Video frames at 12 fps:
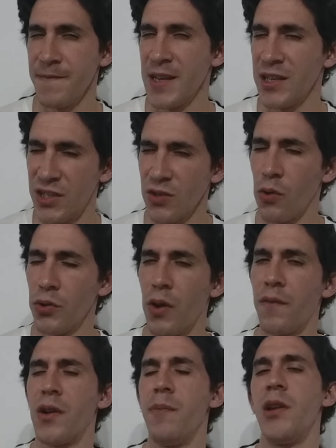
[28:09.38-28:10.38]
It sold
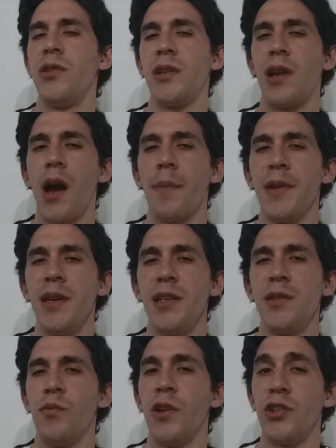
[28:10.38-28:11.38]
over 1 million
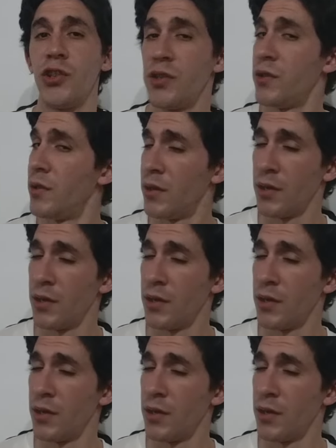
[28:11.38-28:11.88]
copies, which